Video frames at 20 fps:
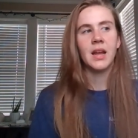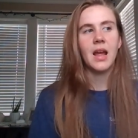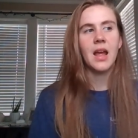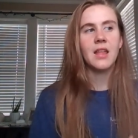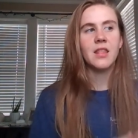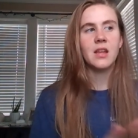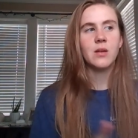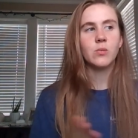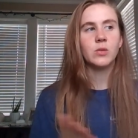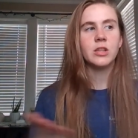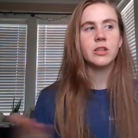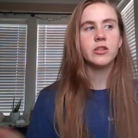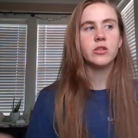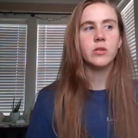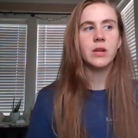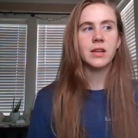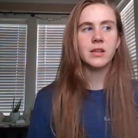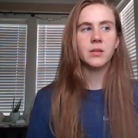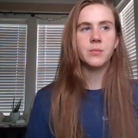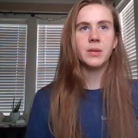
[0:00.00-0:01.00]
And then once you
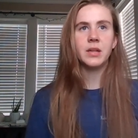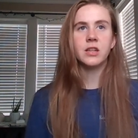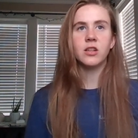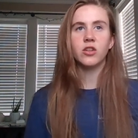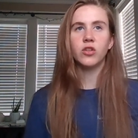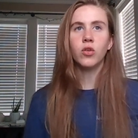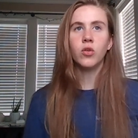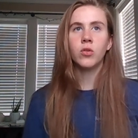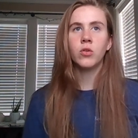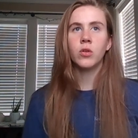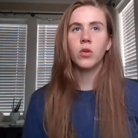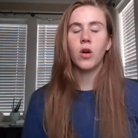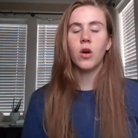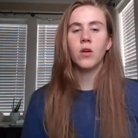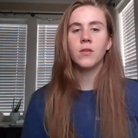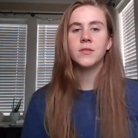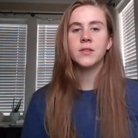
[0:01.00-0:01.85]
get to be an adult, all